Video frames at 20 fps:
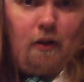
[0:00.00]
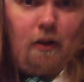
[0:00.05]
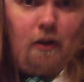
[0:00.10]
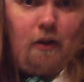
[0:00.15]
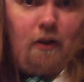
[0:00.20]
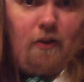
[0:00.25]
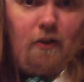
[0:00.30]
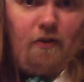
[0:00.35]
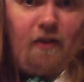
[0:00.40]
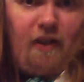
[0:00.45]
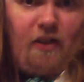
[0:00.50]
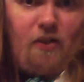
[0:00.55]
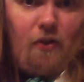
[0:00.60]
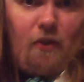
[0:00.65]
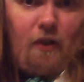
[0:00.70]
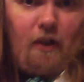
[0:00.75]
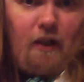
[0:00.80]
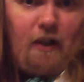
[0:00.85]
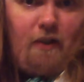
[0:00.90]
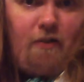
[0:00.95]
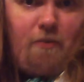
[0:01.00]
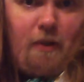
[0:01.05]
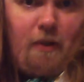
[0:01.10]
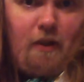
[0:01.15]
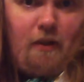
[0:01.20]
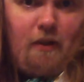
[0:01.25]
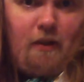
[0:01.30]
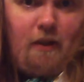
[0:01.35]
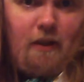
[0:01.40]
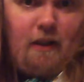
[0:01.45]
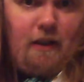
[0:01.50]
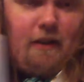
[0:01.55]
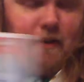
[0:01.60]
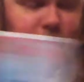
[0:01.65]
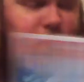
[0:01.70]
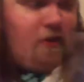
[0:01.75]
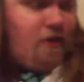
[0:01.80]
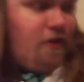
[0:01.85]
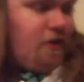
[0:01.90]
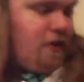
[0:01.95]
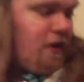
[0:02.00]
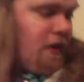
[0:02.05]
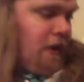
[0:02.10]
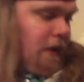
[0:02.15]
The face on the cliff behind the houses.